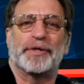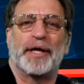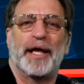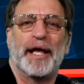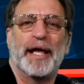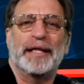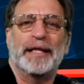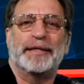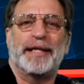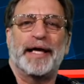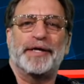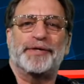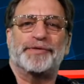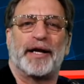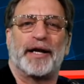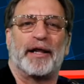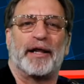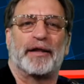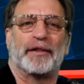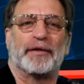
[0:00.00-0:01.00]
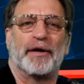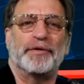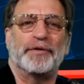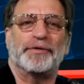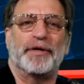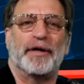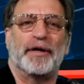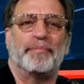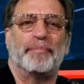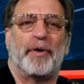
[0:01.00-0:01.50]
They sent alerts to their
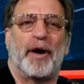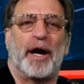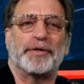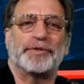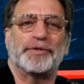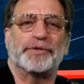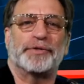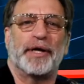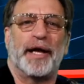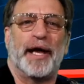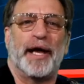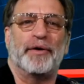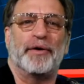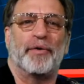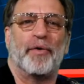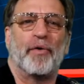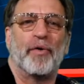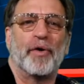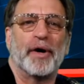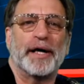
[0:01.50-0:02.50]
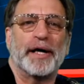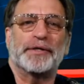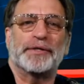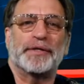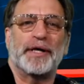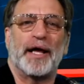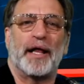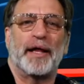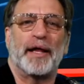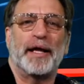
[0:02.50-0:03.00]
bosses in organ
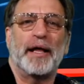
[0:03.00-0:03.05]
selling,